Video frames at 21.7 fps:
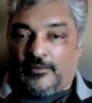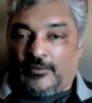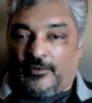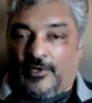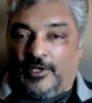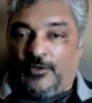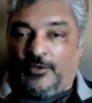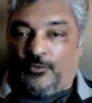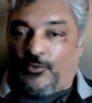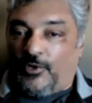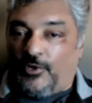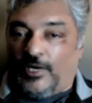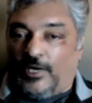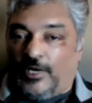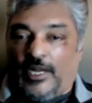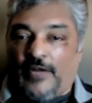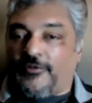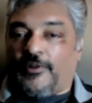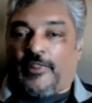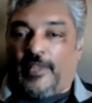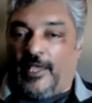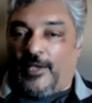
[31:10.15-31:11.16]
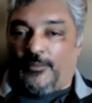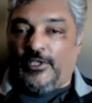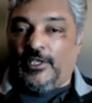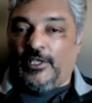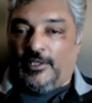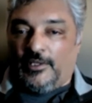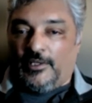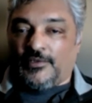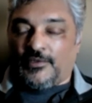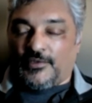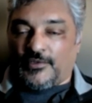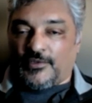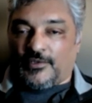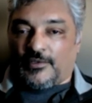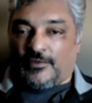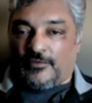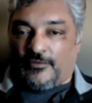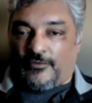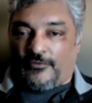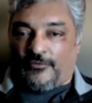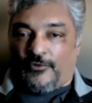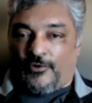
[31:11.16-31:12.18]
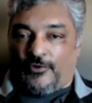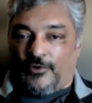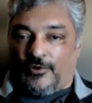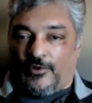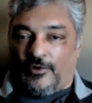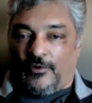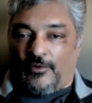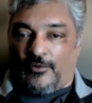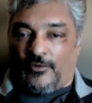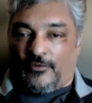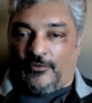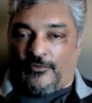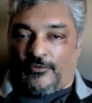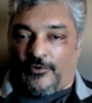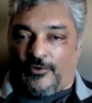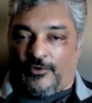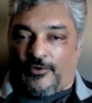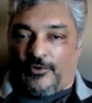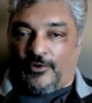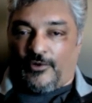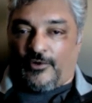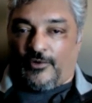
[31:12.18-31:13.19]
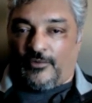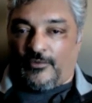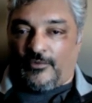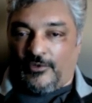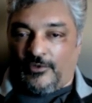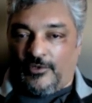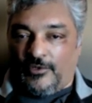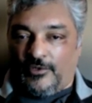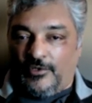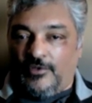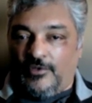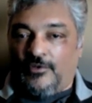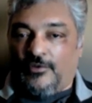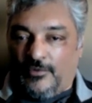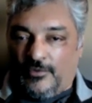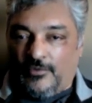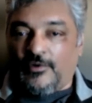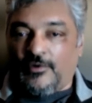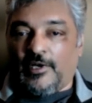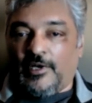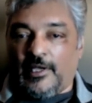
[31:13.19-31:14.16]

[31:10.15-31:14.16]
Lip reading: right? Mm-hmm. Whatever that means for you,